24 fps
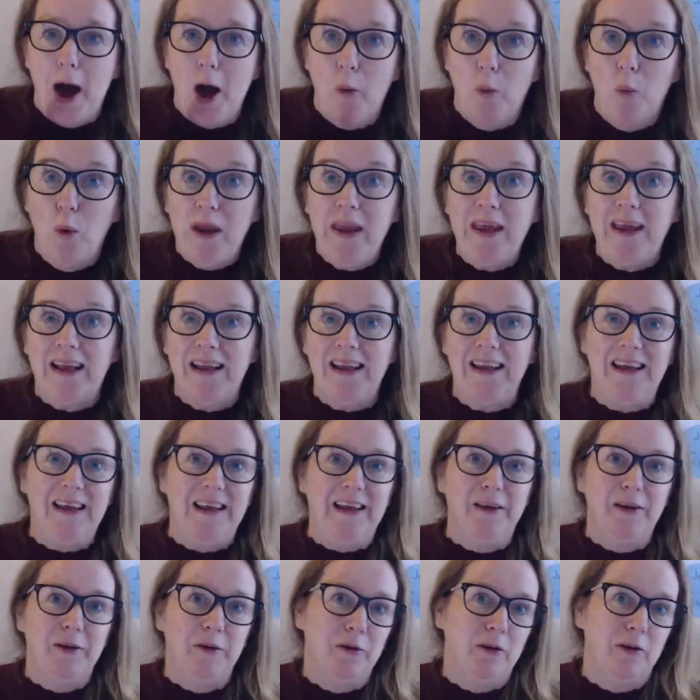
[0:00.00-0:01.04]

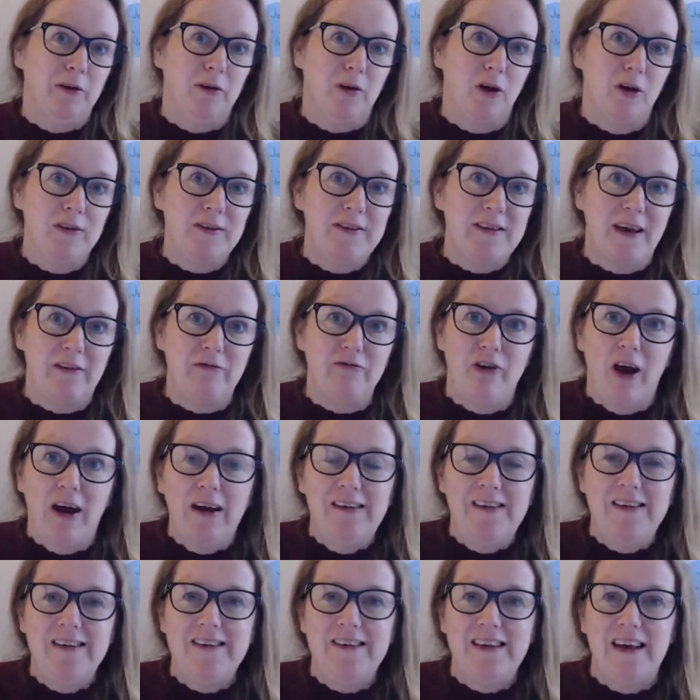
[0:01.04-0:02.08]
weekly content
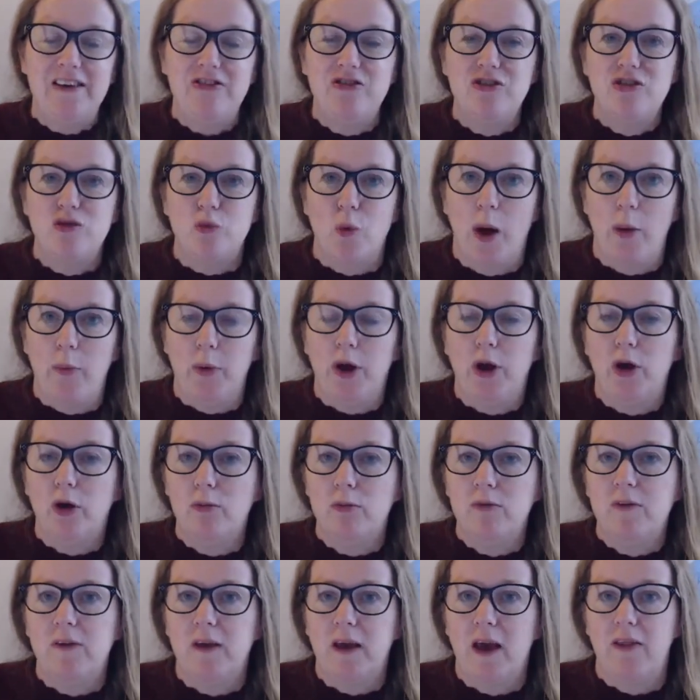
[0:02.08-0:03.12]
writing sessions where we
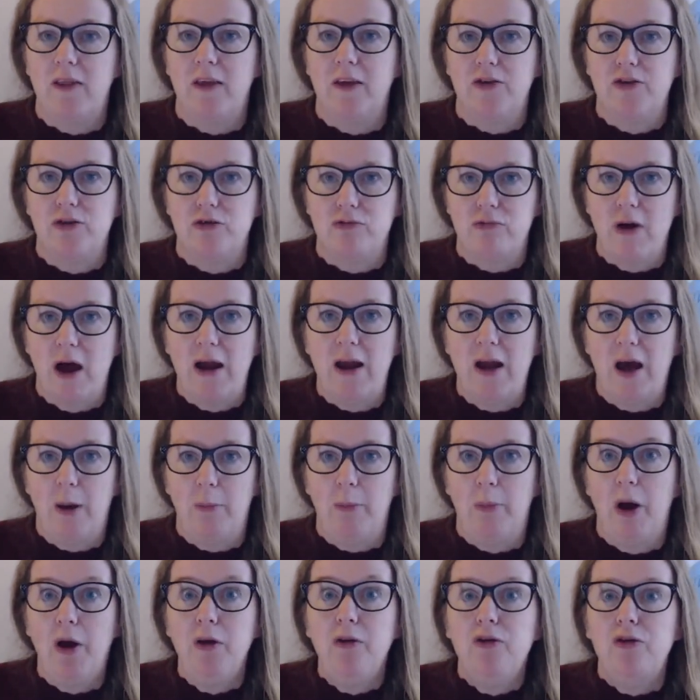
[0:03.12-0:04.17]
come together to write our
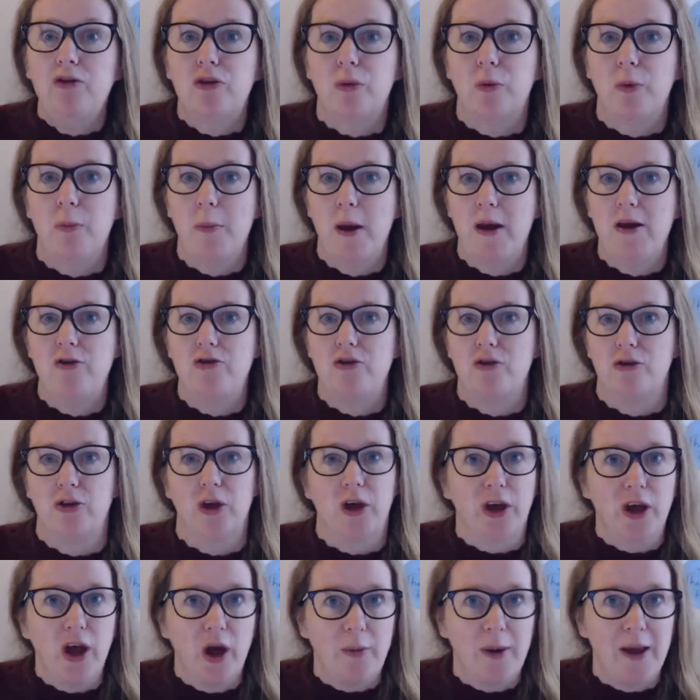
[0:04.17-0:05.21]
posts, so we make sure they're
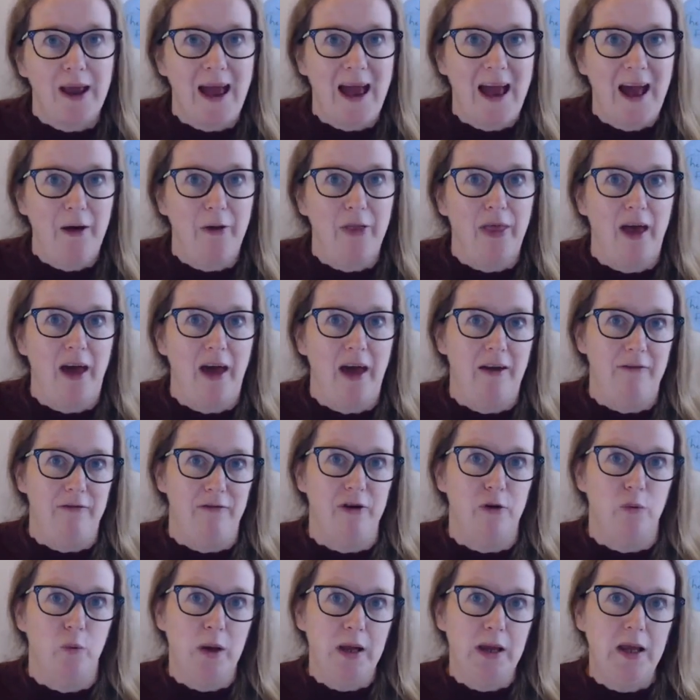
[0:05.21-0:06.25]
going out there
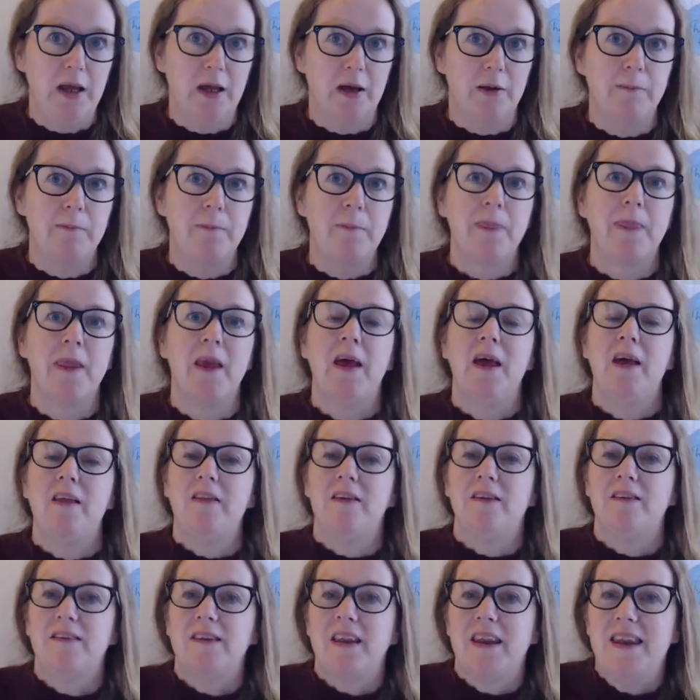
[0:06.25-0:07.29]
every week.
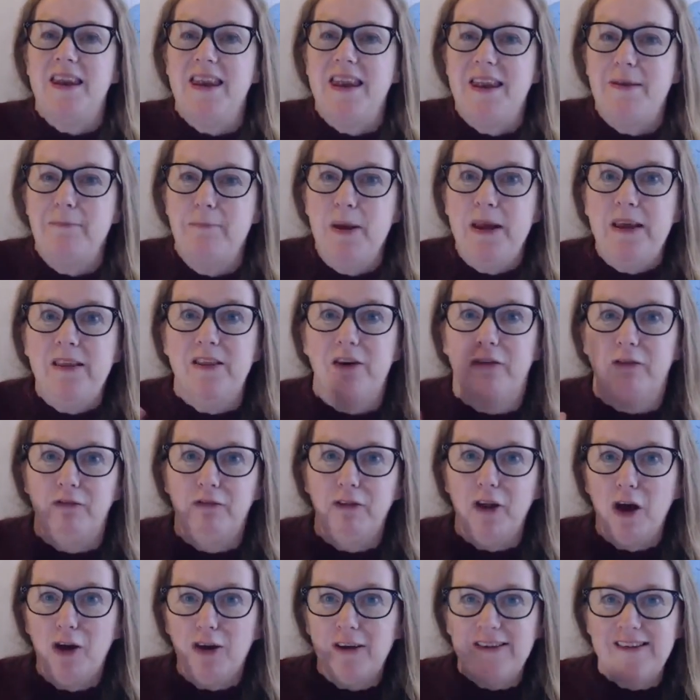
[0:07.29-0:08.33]
There's meet the
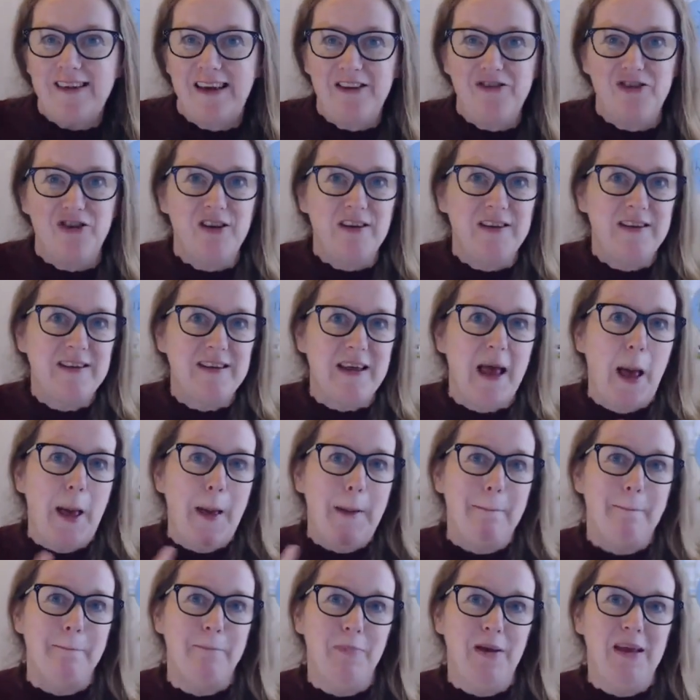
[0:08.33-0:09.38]
flock sessions,
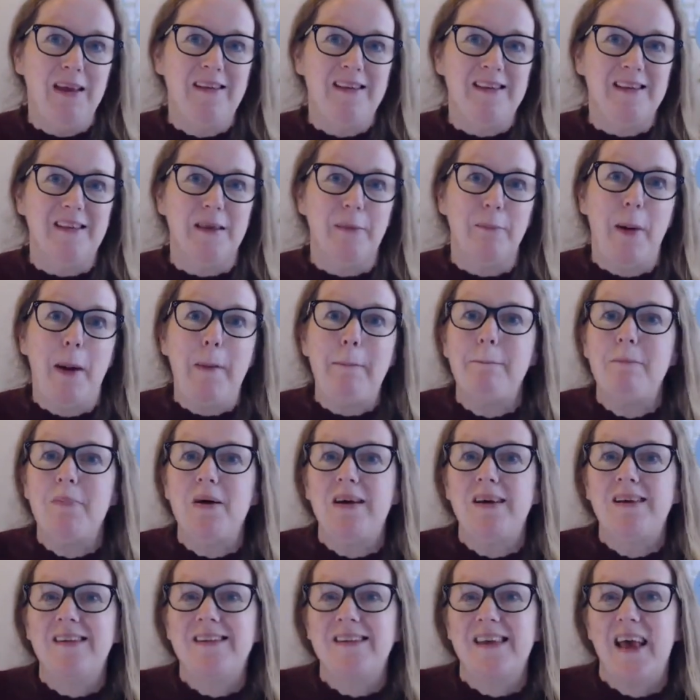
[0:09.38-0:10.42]
meeting the
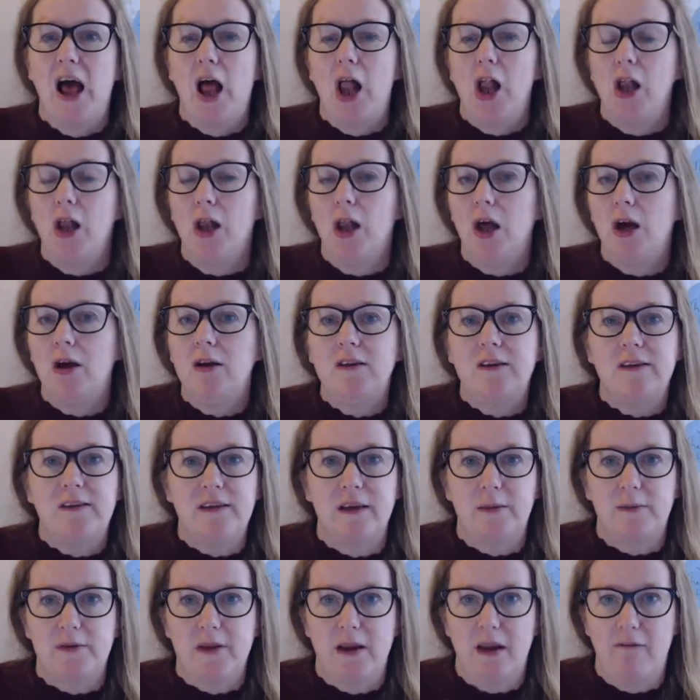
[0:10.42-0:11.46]
members, loads of
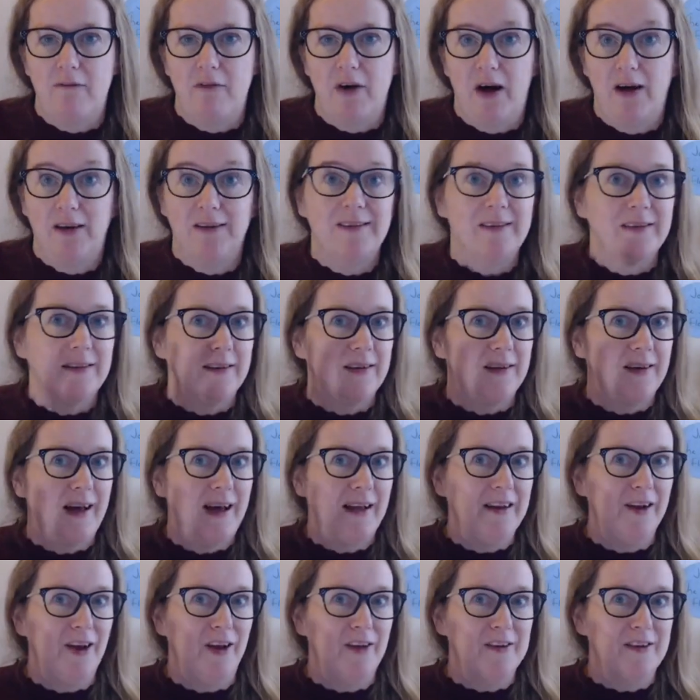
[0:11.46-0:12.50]
tips and advice,
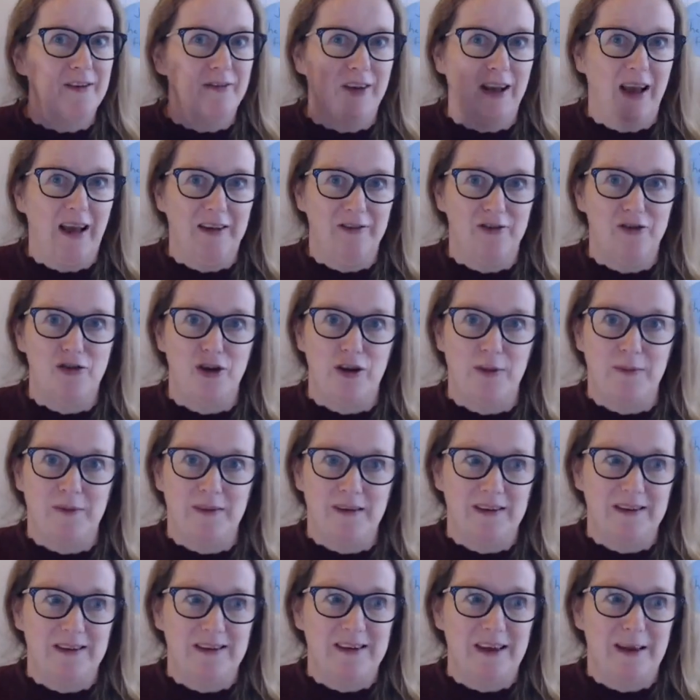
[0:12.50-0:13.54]
and lots of live streams
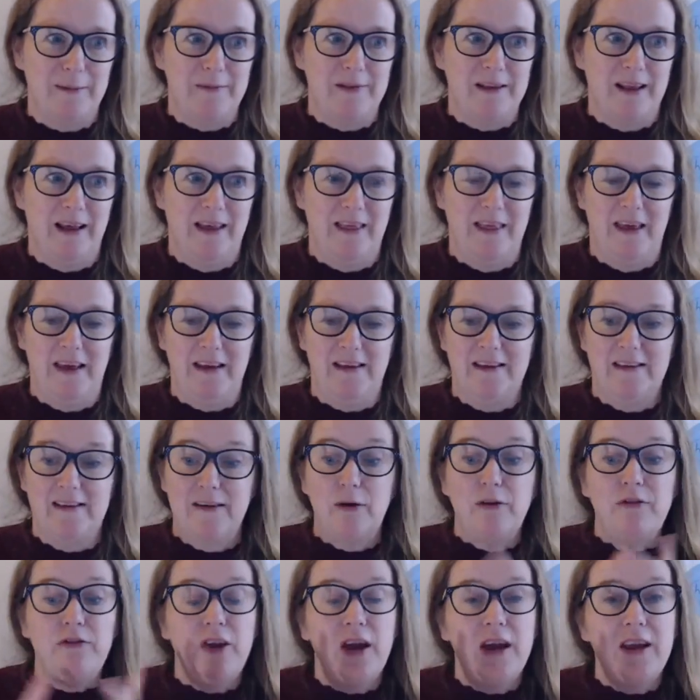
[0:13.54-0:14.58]
and tips like this.
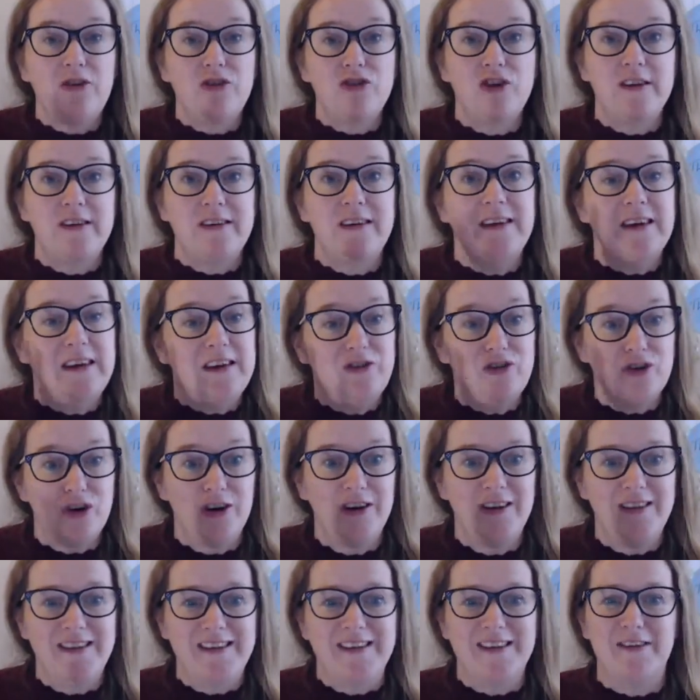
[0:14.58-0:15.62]
So if you're interested in
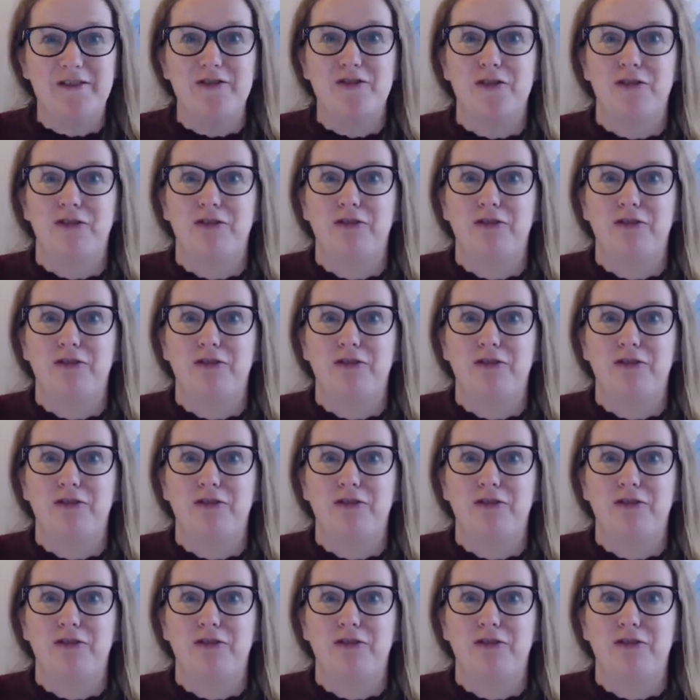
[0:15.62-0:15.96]
joining the social